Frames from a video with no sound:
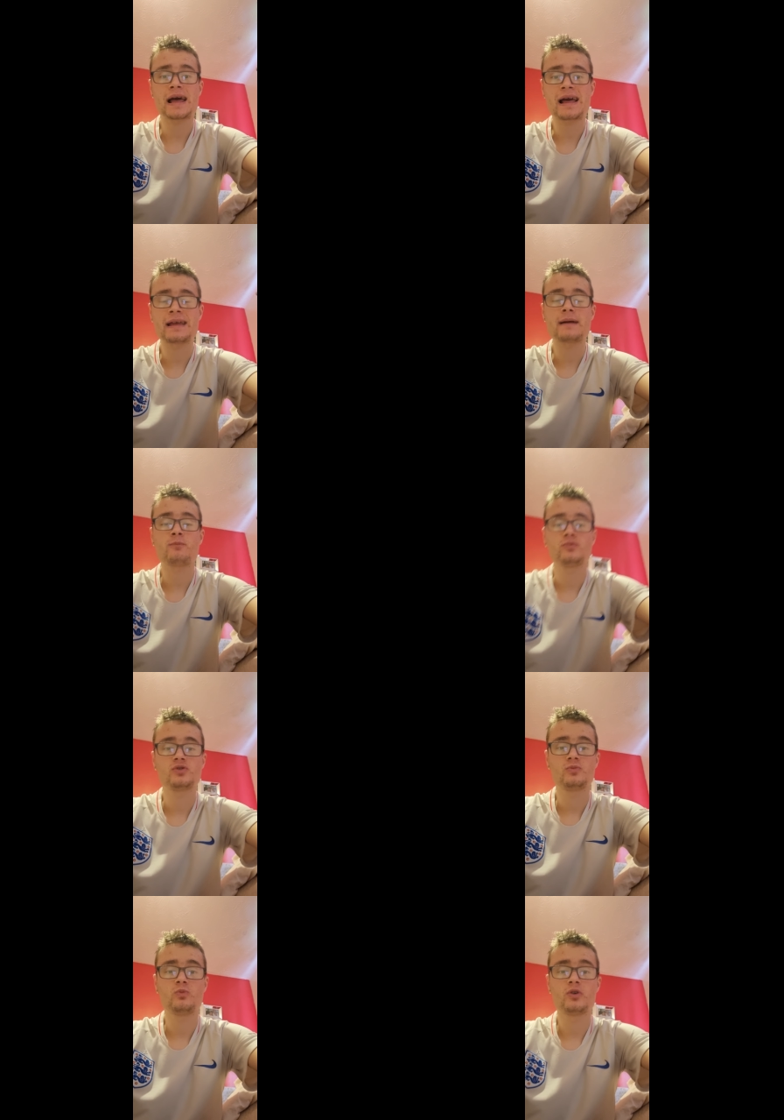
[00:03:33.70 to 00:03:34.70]
I am
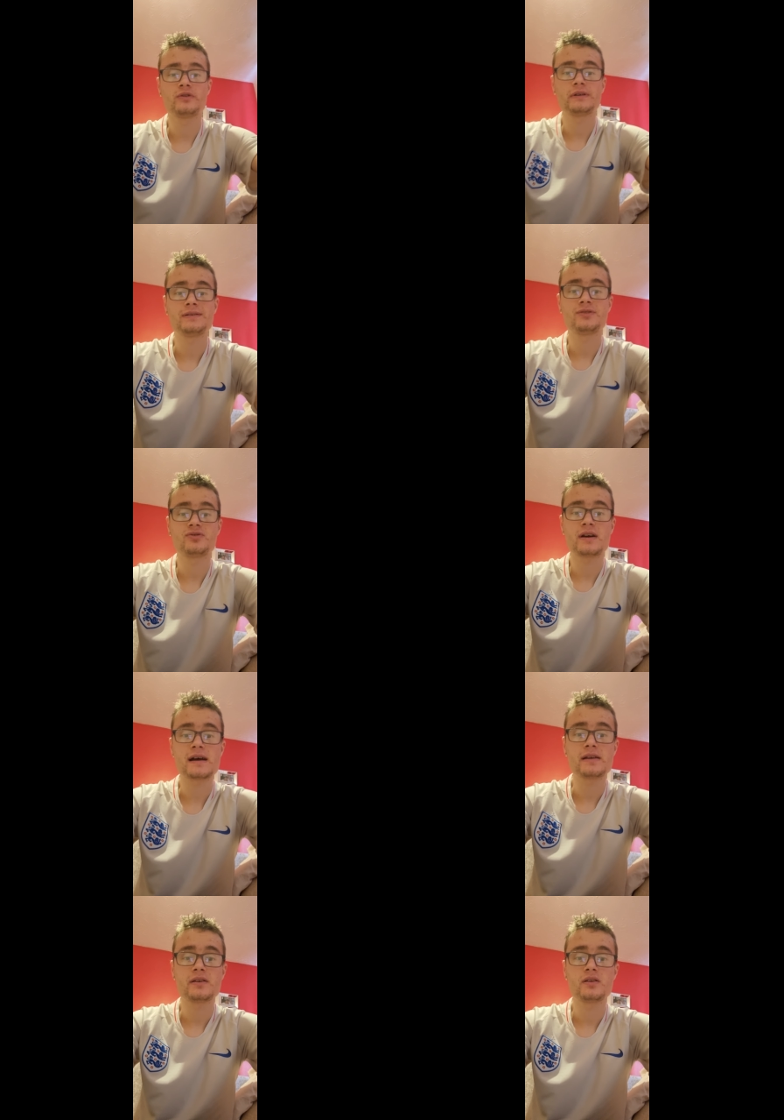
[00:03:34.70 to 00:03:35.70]
wanting to
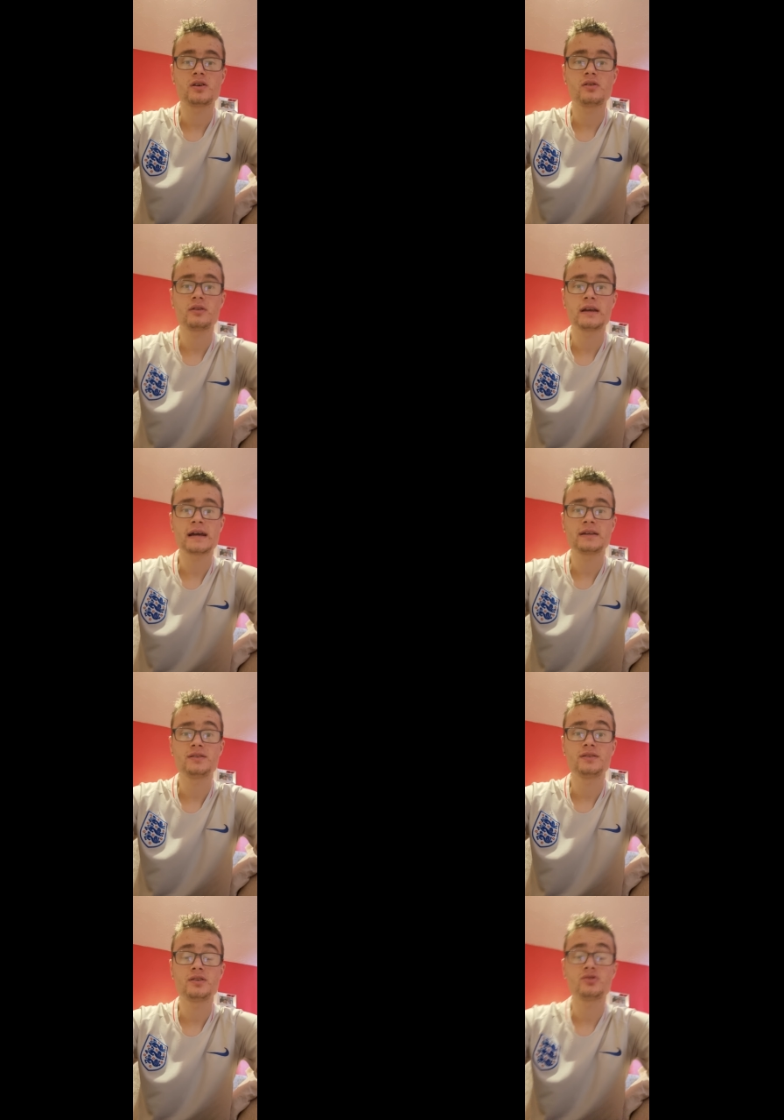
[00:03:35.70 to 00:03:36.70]
try and
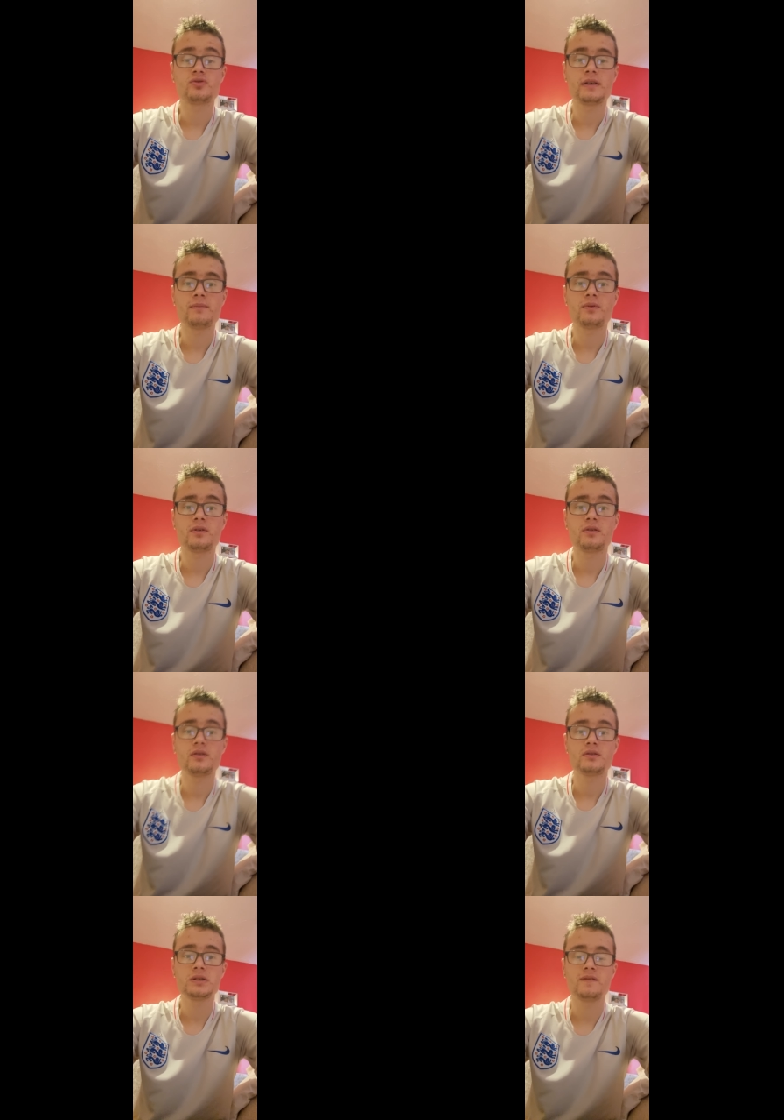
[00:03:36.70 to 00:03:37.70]
organise a trip
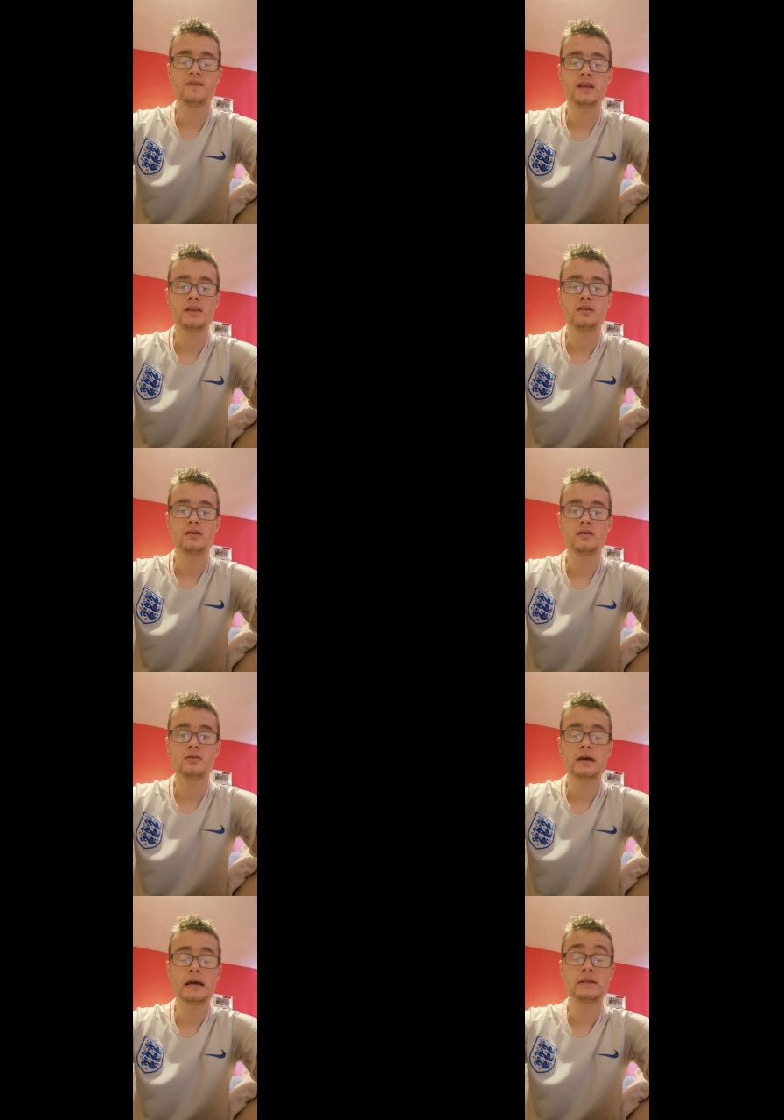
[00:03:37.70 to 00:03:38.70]
to the
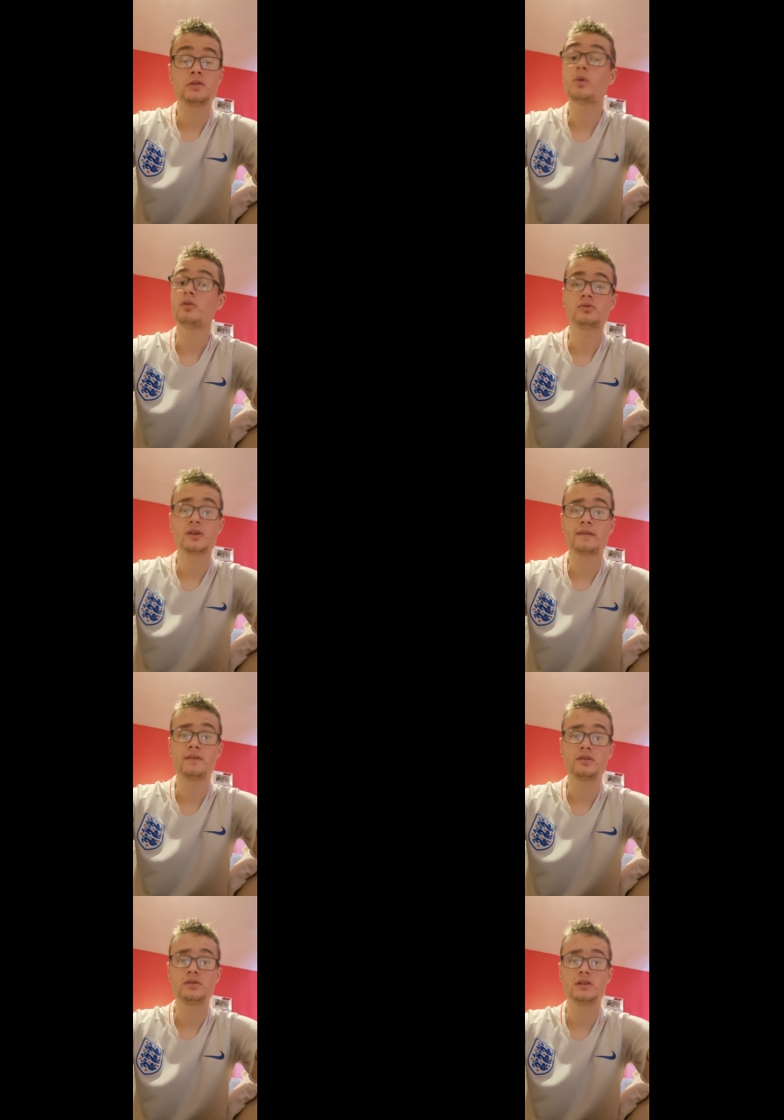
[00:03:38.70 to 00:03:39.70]
uh, to Old
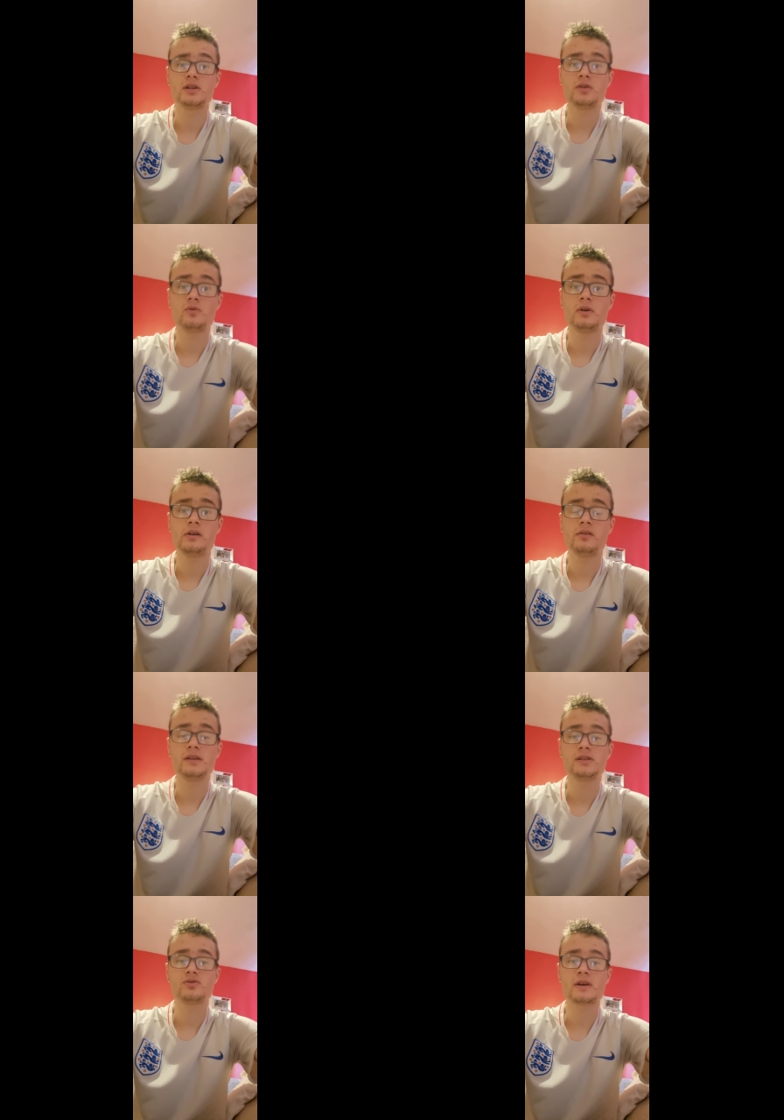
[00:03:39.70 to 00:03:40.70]
Trafford to do at
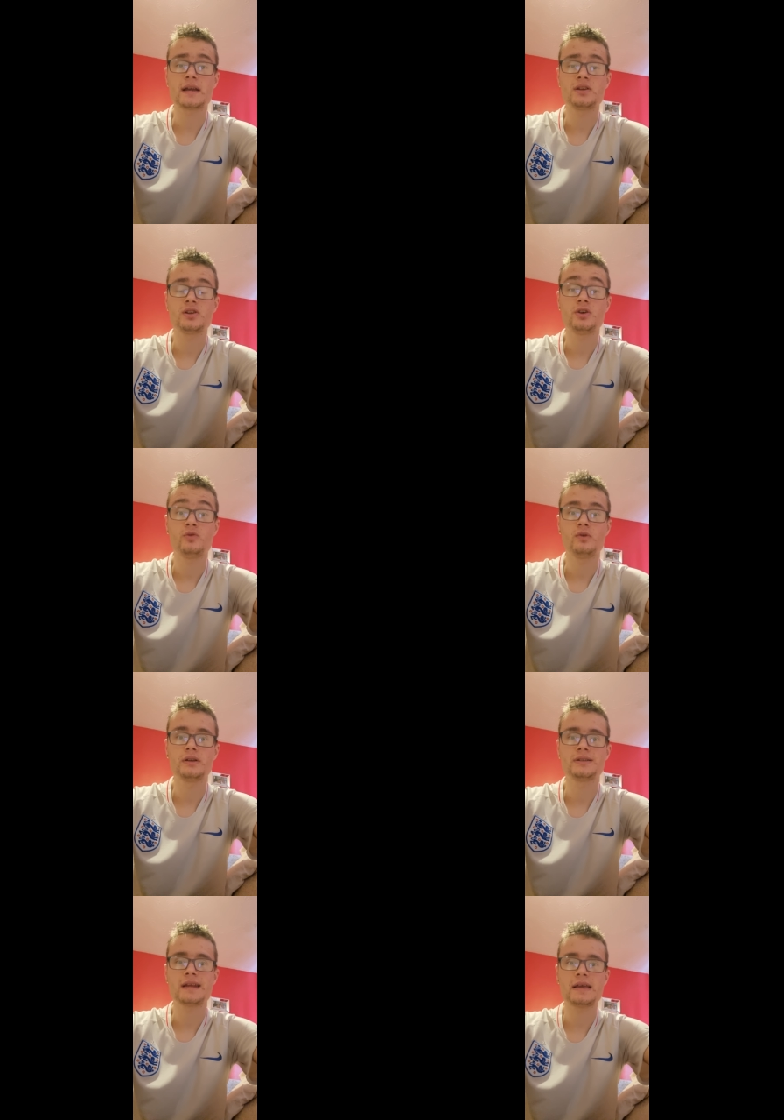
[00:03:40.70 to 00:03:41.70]
least try and do a
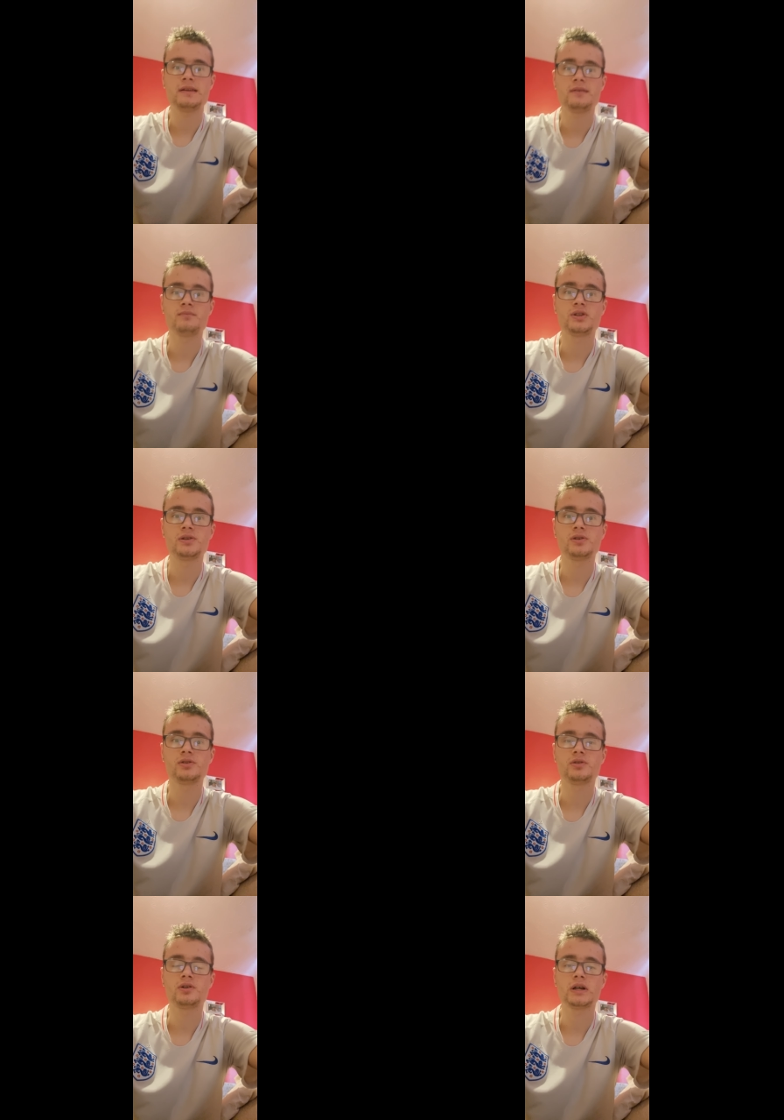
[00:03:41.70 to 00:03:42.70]
stadium
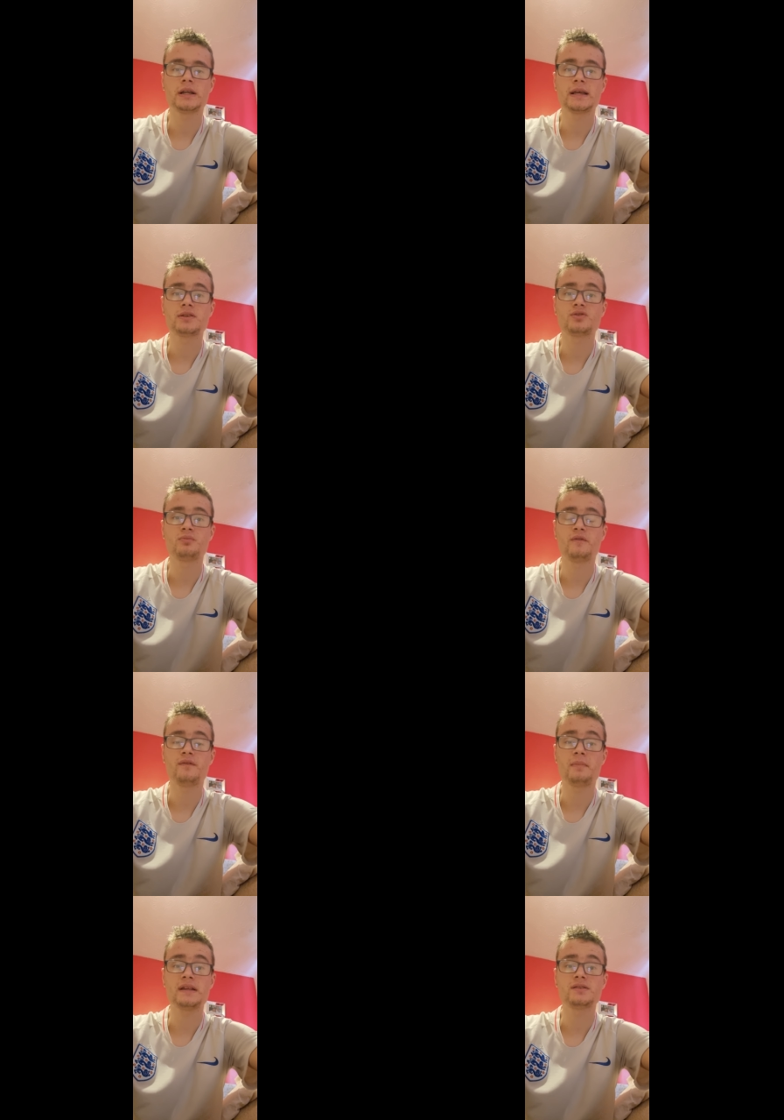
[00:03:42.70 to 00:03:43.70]
tour and get some other
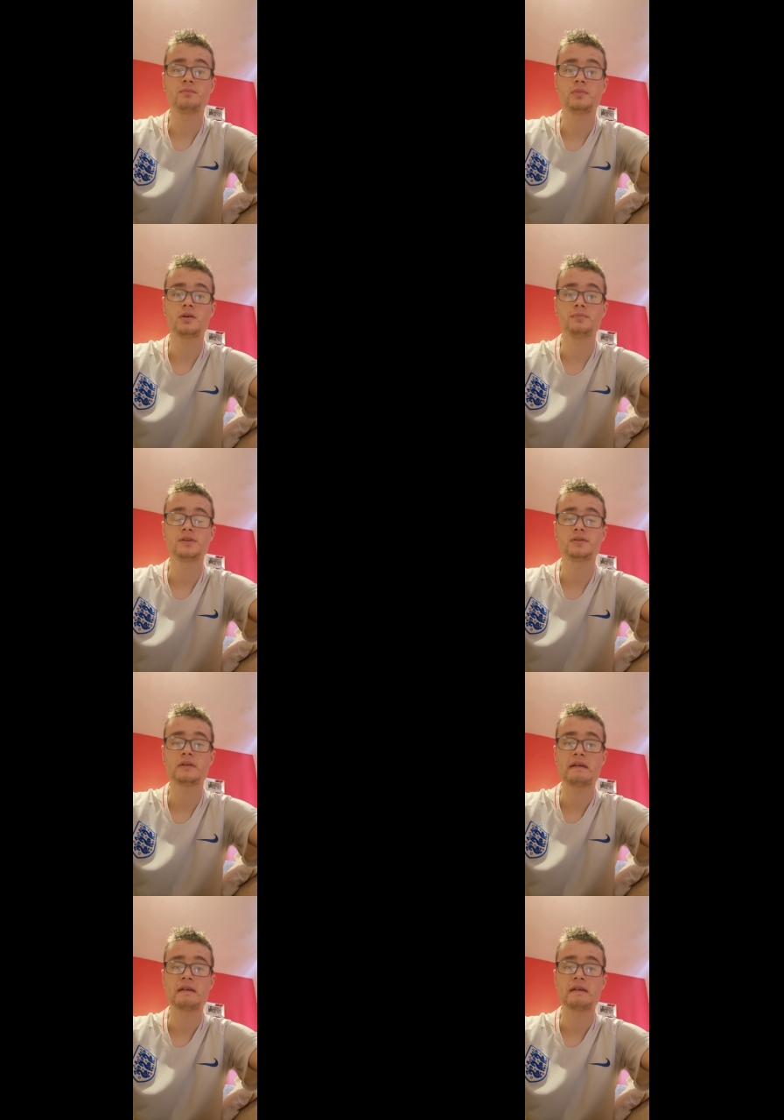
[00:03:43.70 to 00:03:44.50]
bits and bobs